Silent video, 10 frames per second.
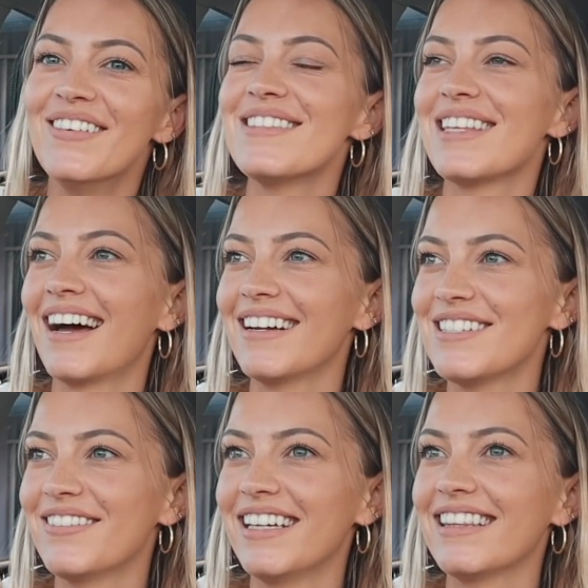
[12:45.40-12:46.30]
we started
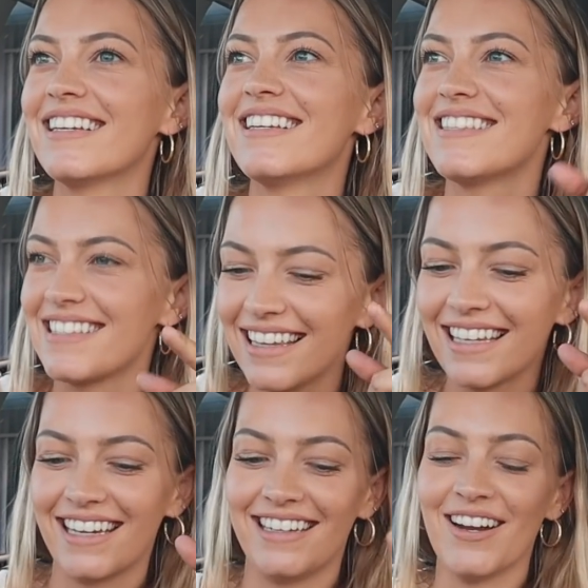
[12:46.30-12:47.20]
doing the
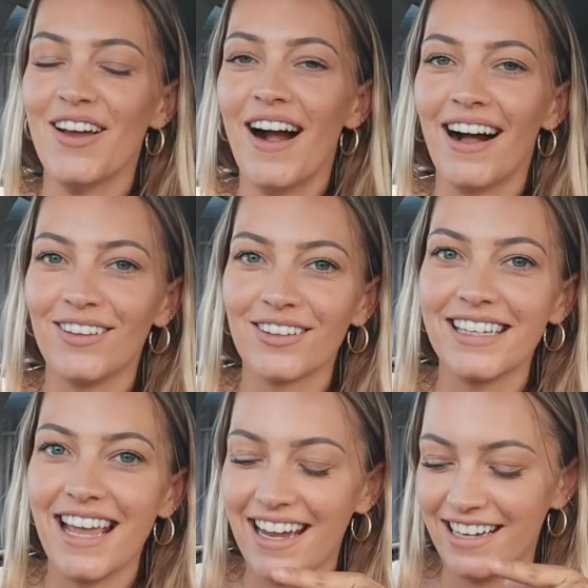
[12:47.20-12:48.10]
silicon along
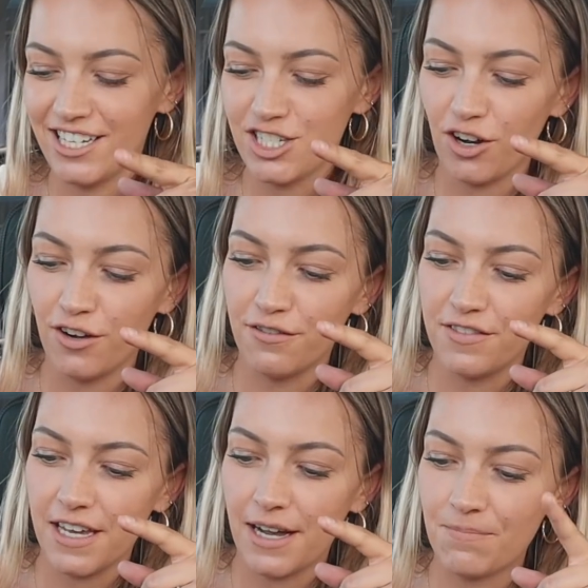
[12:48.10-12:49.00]
the edge
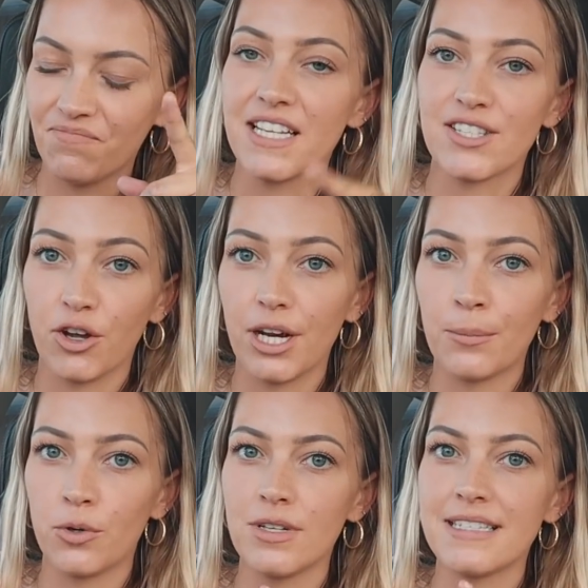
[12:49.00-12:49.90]
of the um,
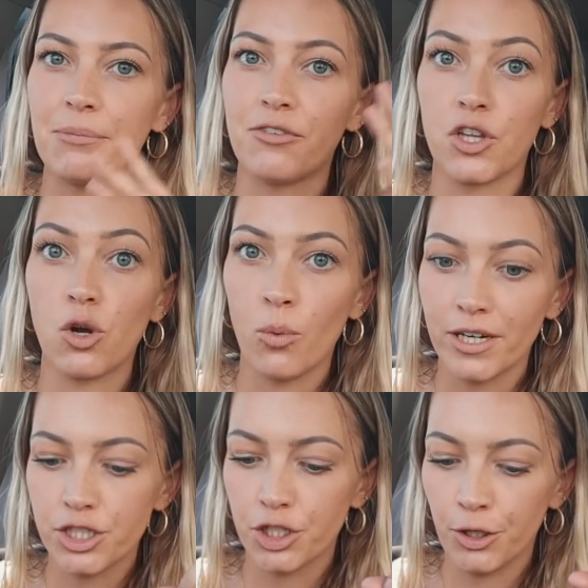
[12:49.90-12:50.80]
skirting boards and we've only got
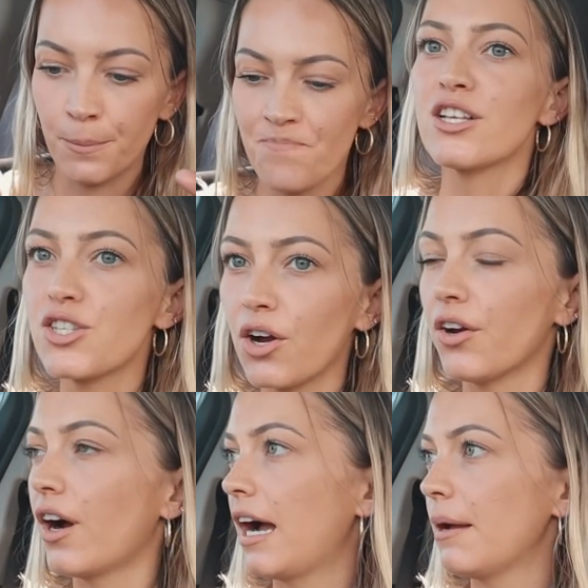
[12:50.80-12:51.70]
one tube. So
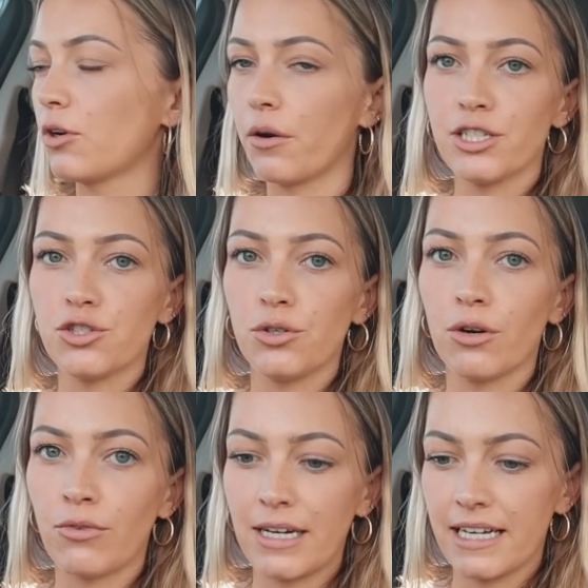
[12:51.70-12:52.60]
I'm going to
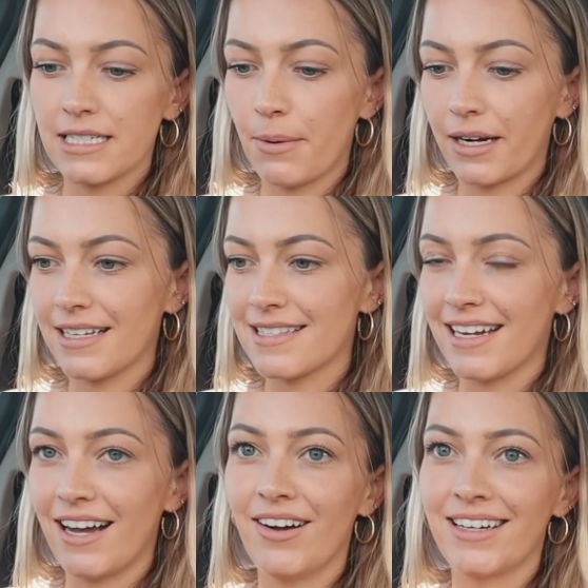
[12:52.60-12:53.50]
run down to Bunnings
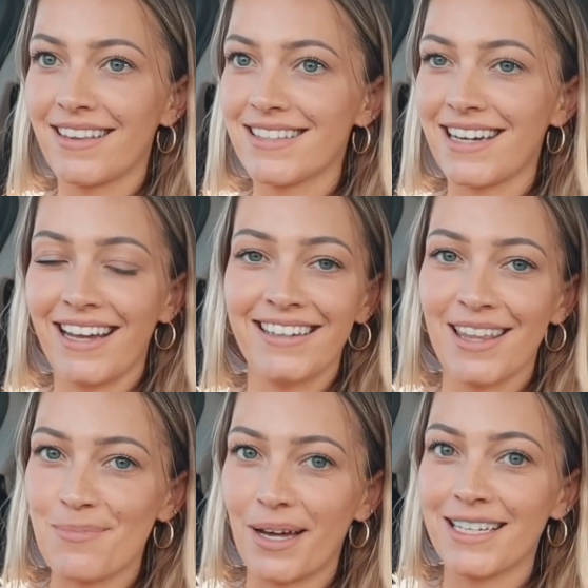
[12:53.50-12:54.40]
now, another day,
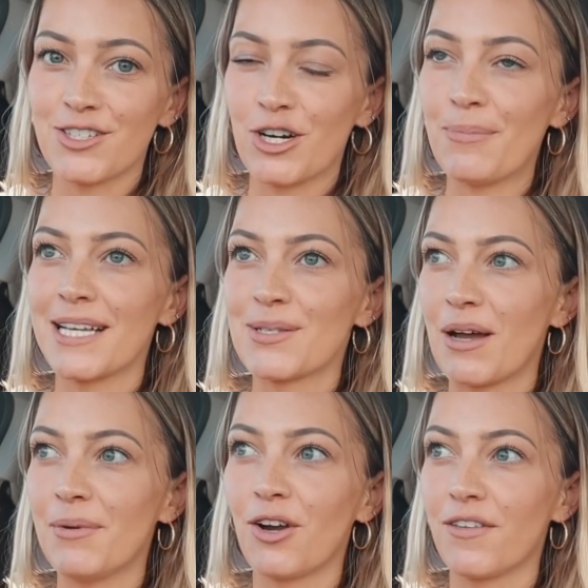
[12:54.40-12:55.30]
another Bunnings trip. I
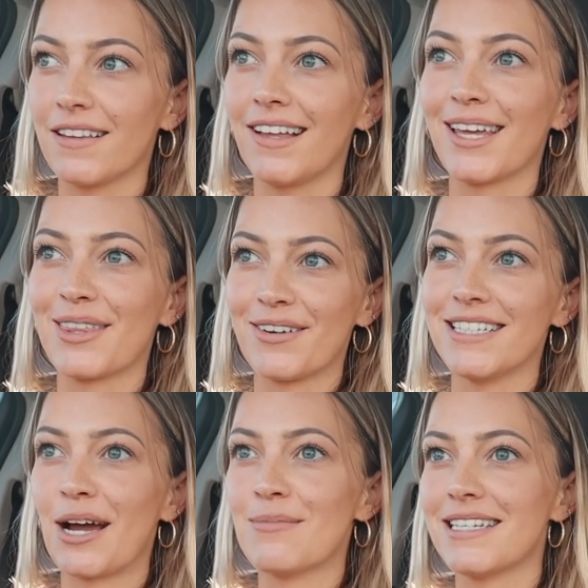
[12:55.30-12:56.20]
swear we go there like three
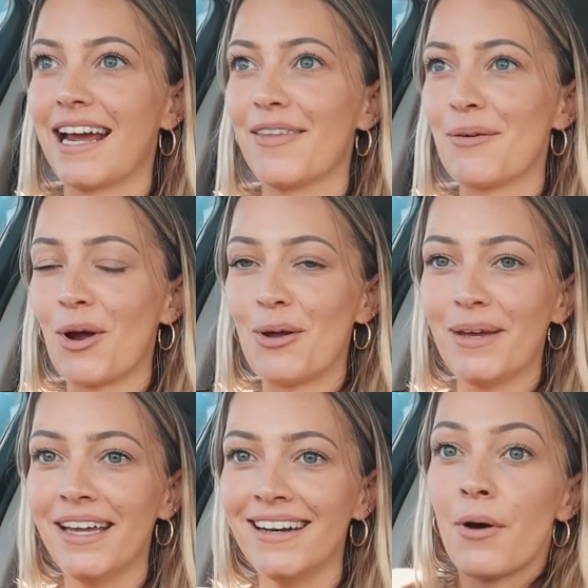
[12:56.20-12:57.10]
times a day at the
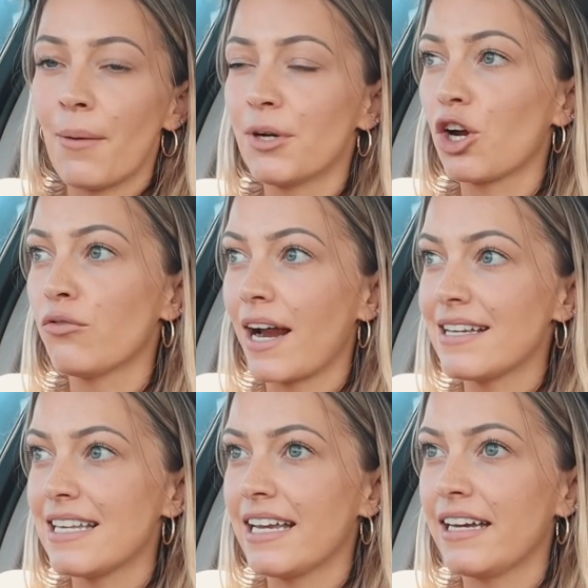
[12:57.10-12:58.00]
moment. But I'm gonna go
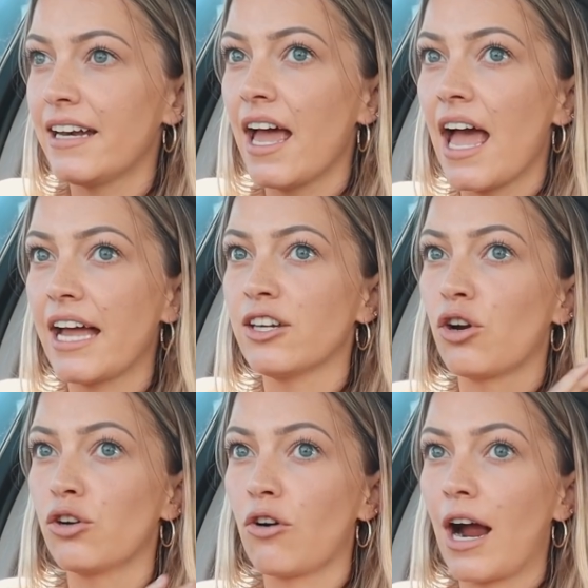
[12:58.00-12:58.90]
race in and
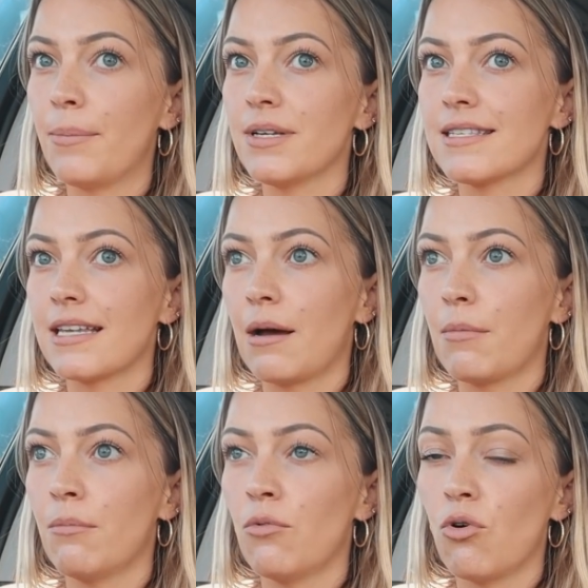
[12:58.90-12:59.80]
go grab
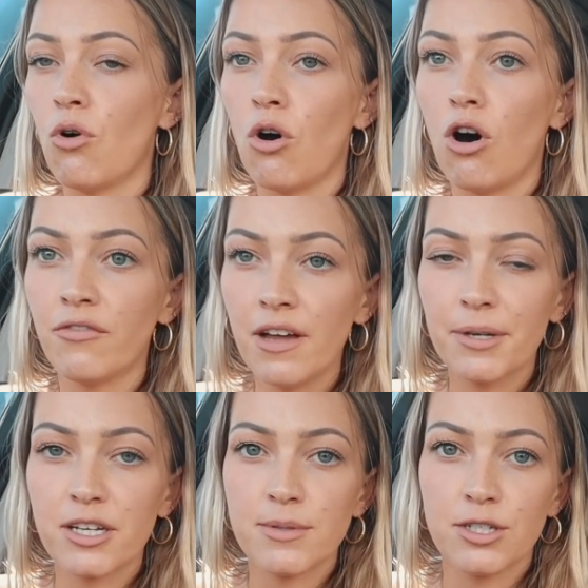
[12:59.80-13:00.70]
some more of it
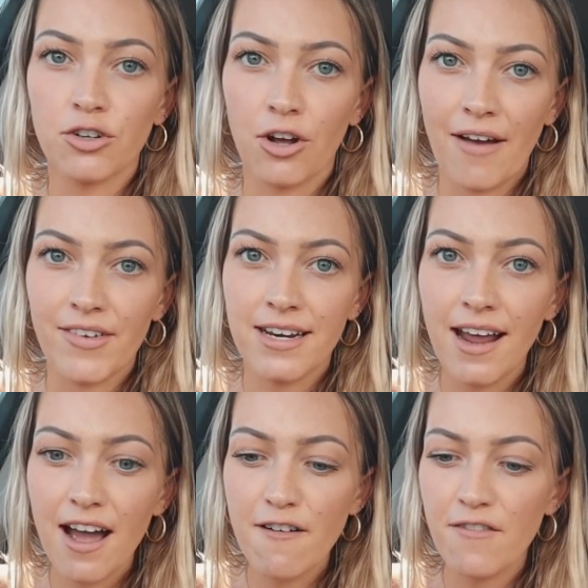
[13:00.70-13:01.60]
because we do not have
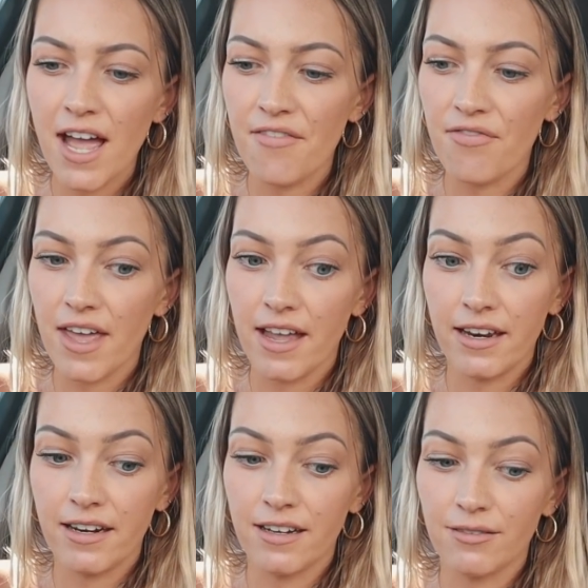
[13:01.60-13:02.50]
enough and
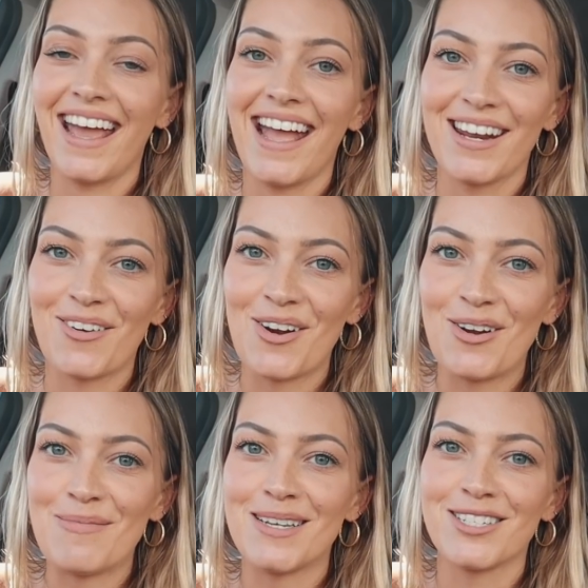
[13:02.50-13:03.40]
then and head
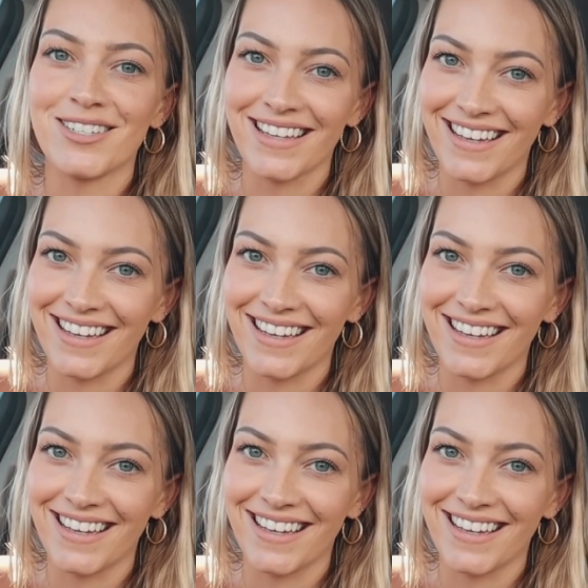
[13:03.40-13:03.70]
home to the